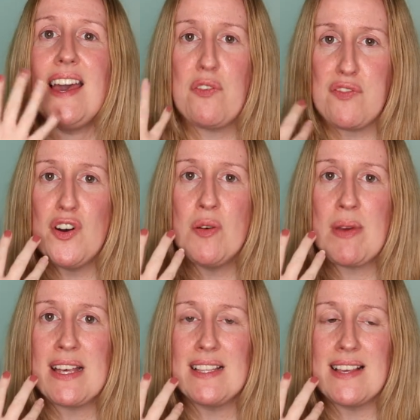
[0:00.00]
a
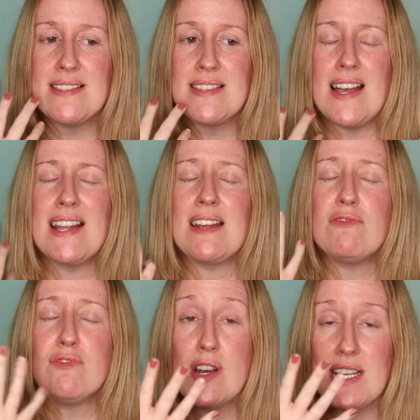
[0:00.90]
foaming cleanser, and I
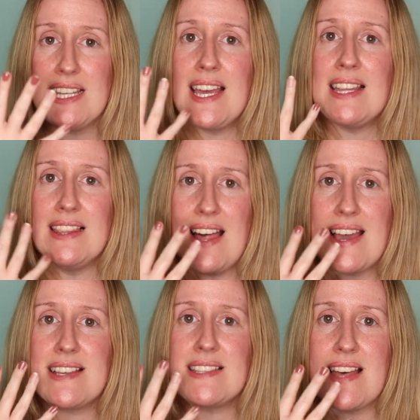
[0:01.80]
really
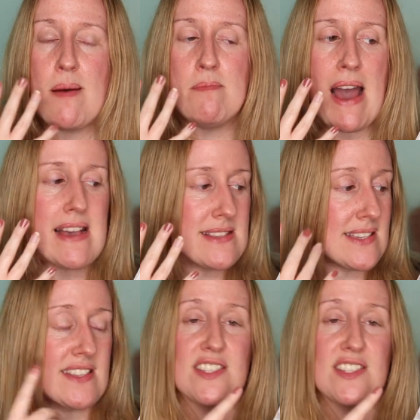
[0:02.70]
liked that mask.